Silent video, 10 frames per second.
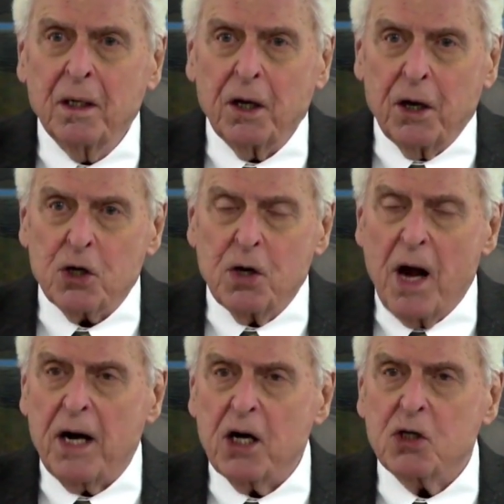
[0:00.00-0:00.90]
And isn't
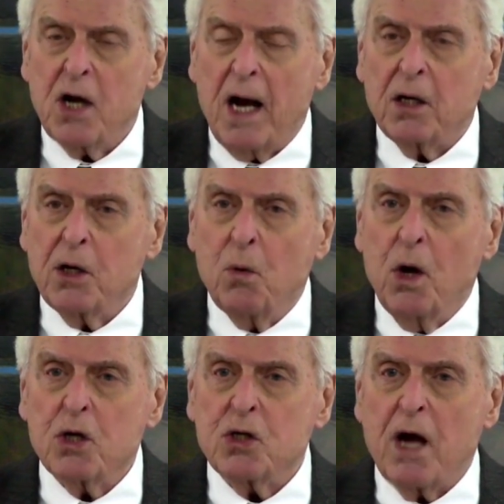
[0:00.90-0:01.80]
that exactly
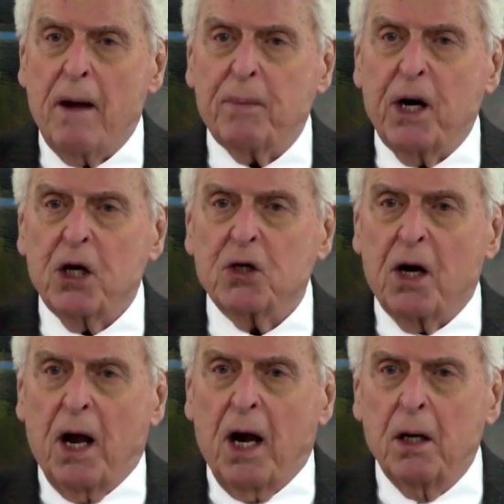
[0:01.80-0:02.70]
what is happening
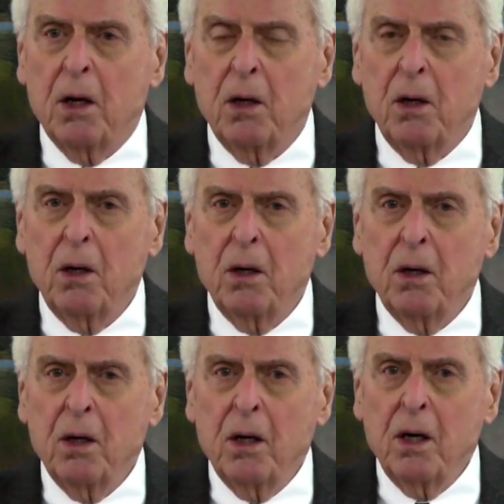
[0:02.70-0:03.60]
today?
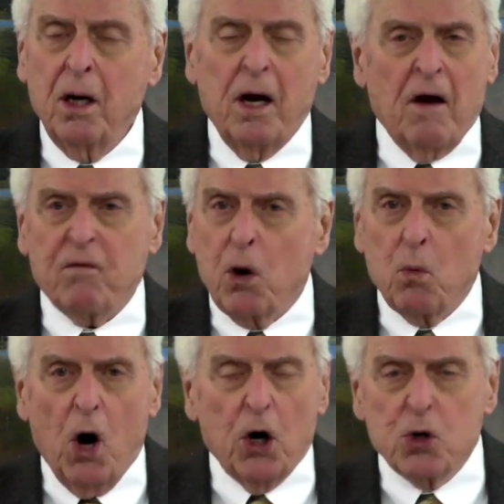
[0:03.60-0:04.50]

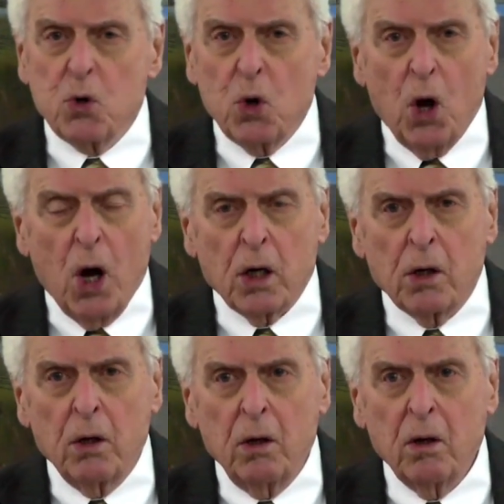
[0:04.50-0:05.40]
Everywhere you
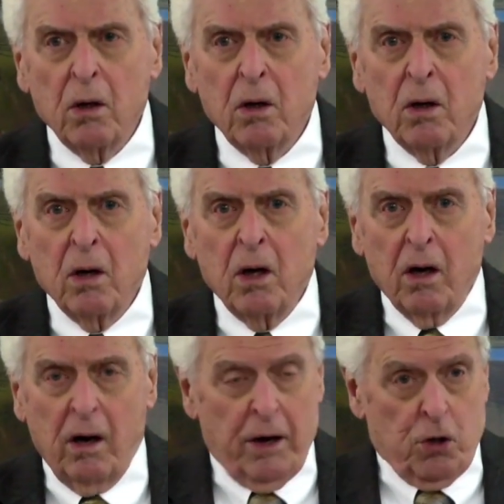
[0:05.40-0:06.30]
look,
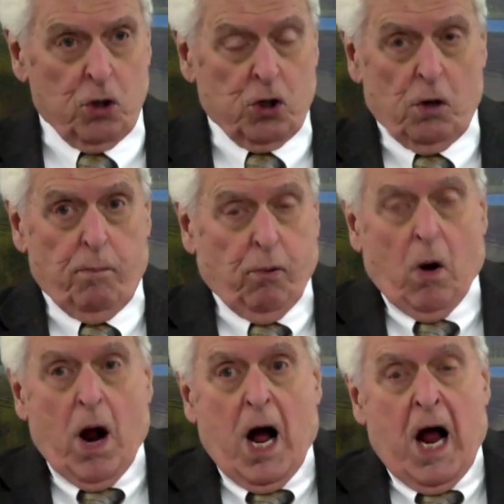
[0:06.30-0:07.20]
and you're
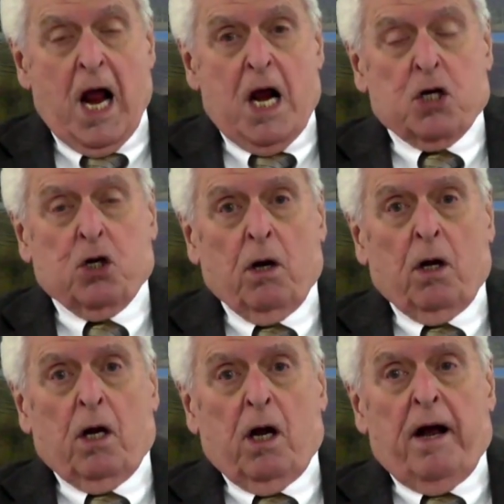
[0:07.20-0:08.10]
surprised
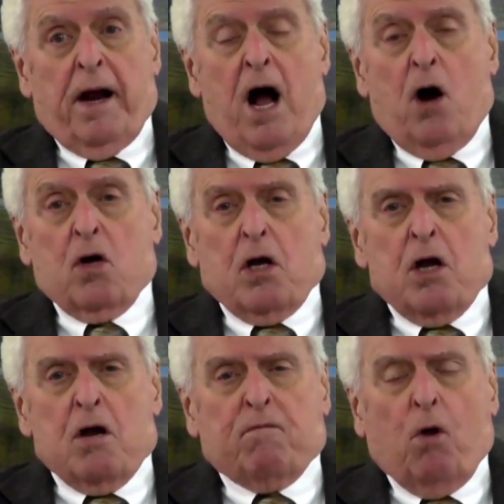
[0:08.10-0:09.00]
at how
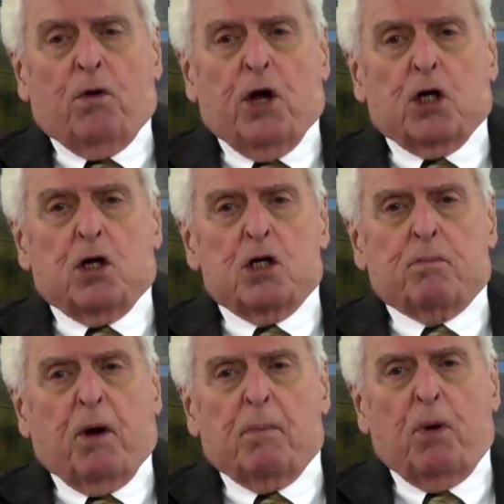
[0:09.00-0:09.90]
evil that these
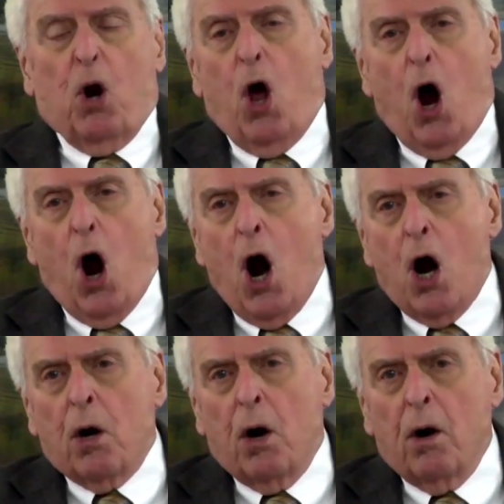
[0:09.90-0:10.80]
people are?